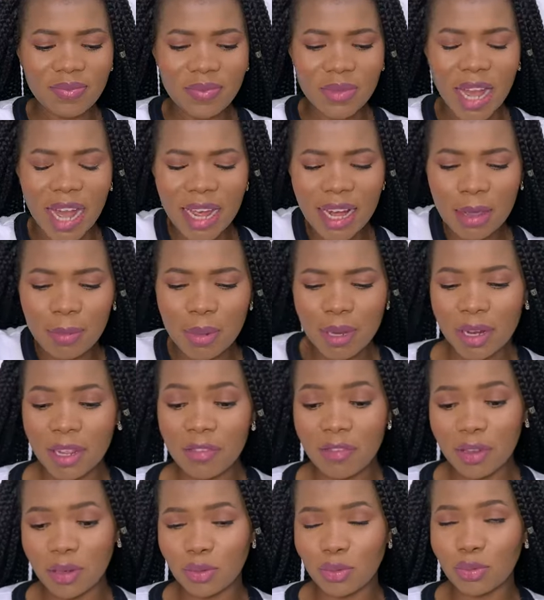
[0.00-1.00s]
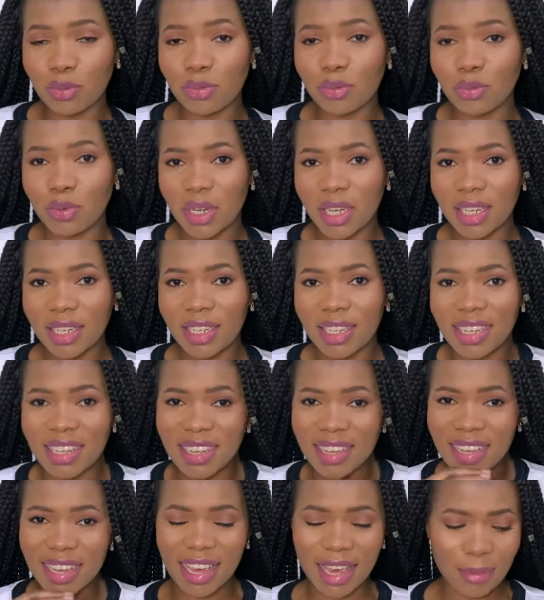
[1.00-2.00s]
and I believe it really
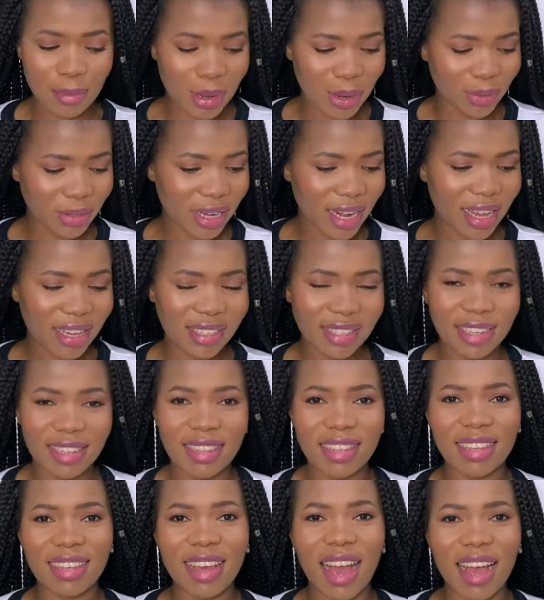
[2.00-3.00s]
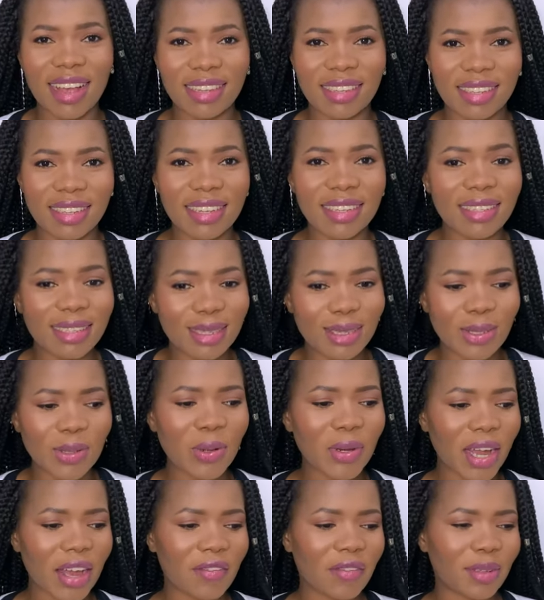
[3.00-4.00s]
came out nicely. It's so
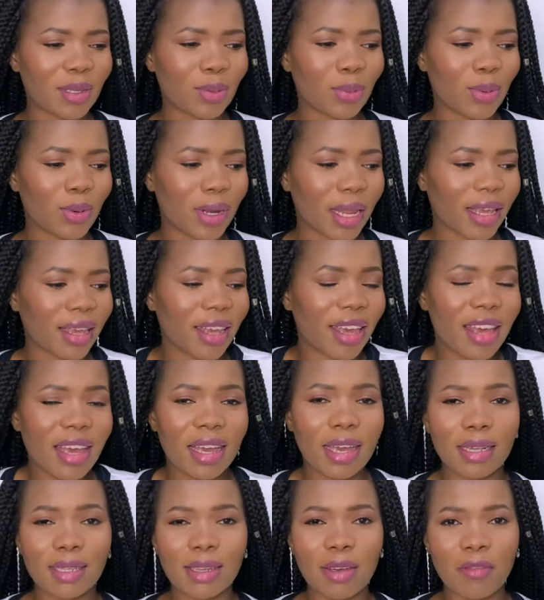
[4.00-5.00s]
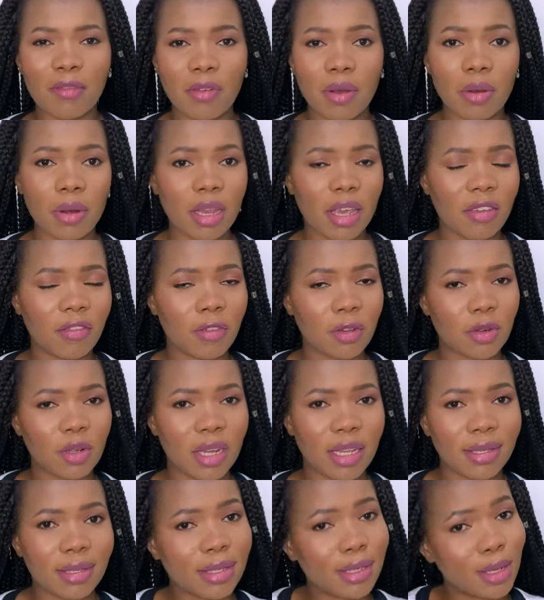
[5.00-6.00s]
comfortable, like it's a very
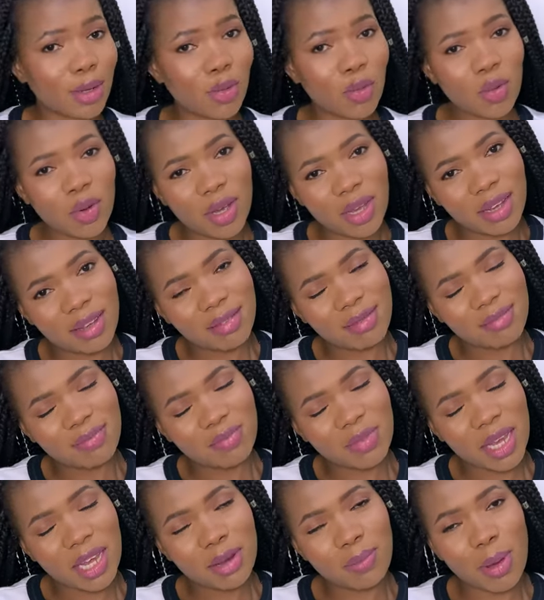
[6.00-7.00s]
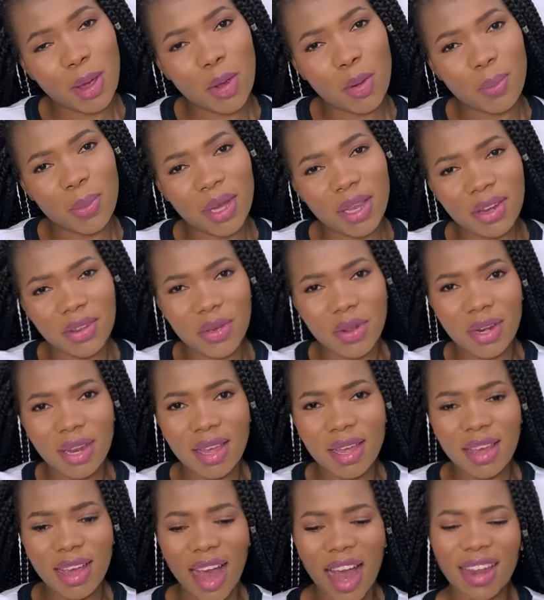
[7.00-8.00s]
effortless look in my opinion,
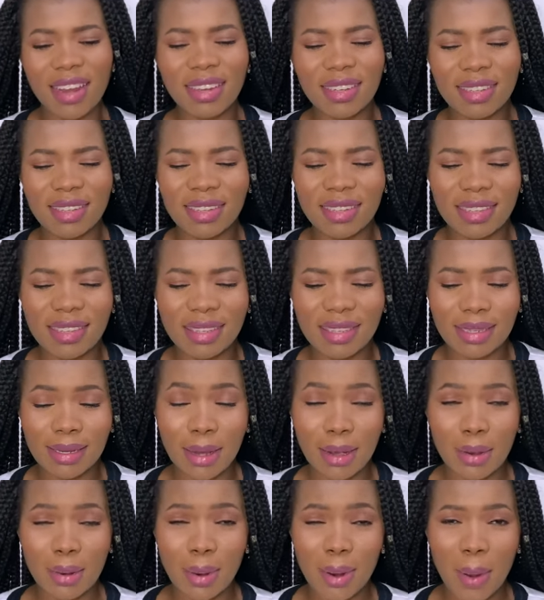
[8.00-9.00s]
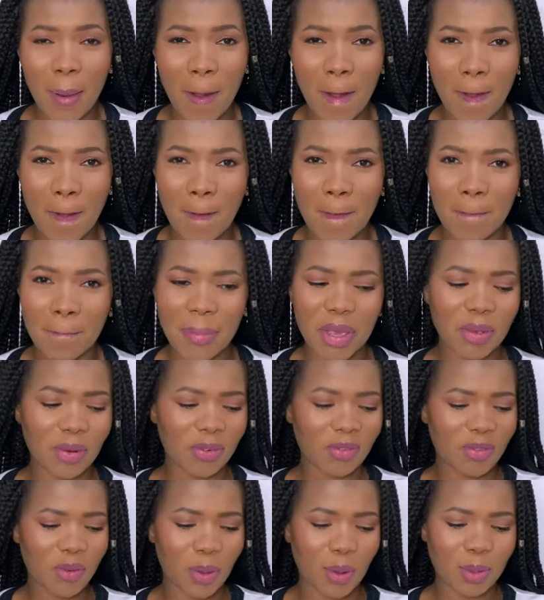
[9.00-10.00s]
and it's so
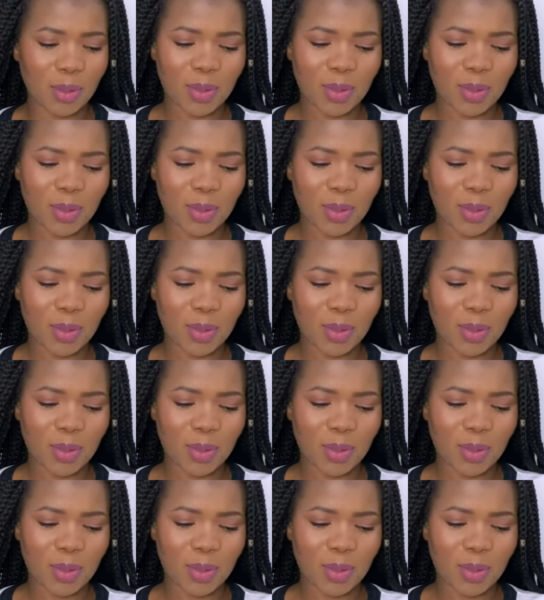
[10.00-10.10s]
beautiful.